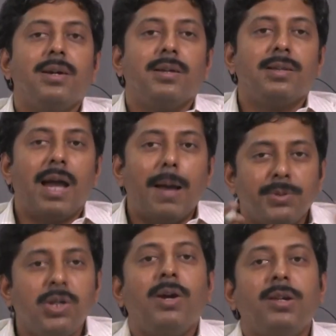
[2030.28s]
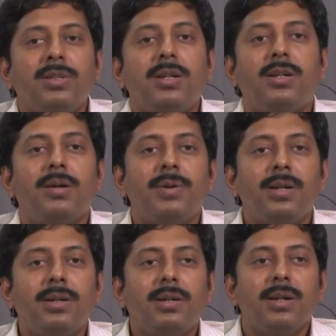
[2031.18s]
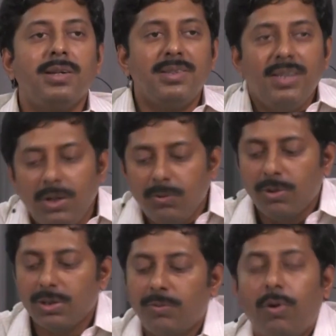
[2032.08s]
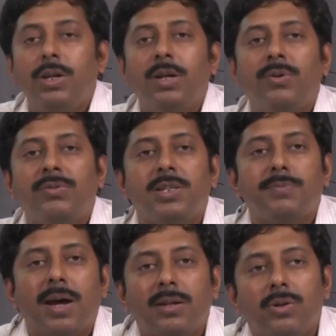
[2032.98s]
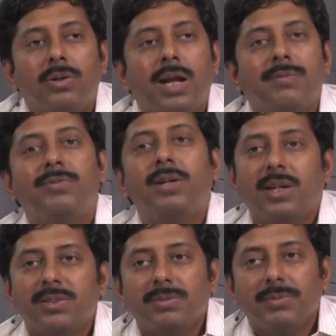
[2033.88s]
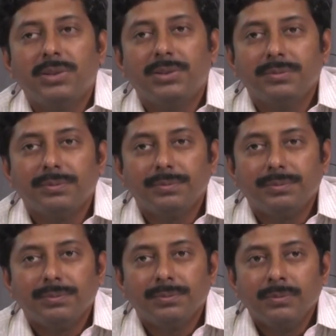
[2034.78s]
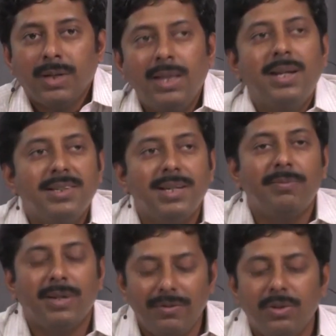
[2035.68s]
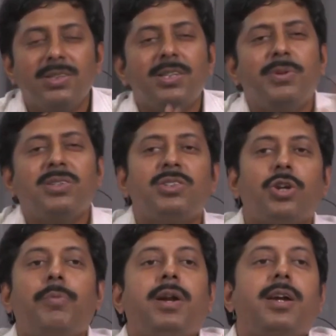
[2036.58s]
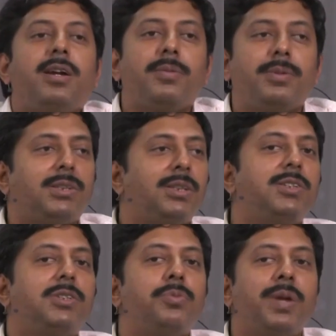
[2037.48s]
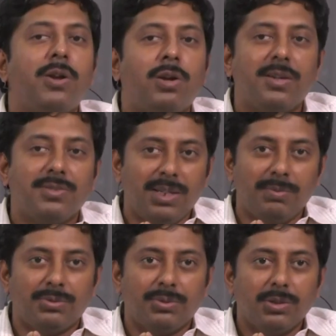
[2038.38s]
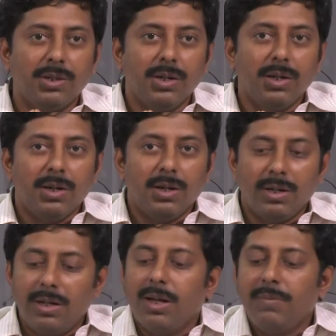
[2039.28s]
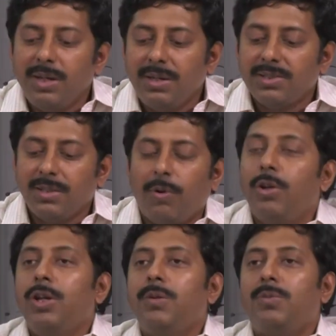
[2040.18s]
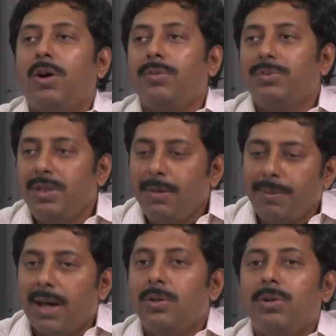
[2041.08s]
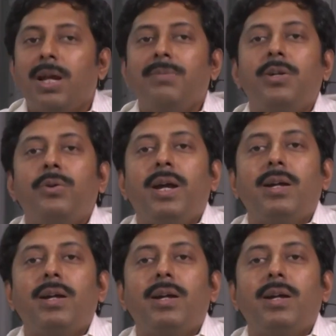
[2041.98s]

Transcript: the absolute value of the determinant is equal to the volume of this parallelogram after transformation. And the reason I am giving you this is because of geometric interpretation, which you may not have seen before. The determinant is the volume of the parallelogram that you get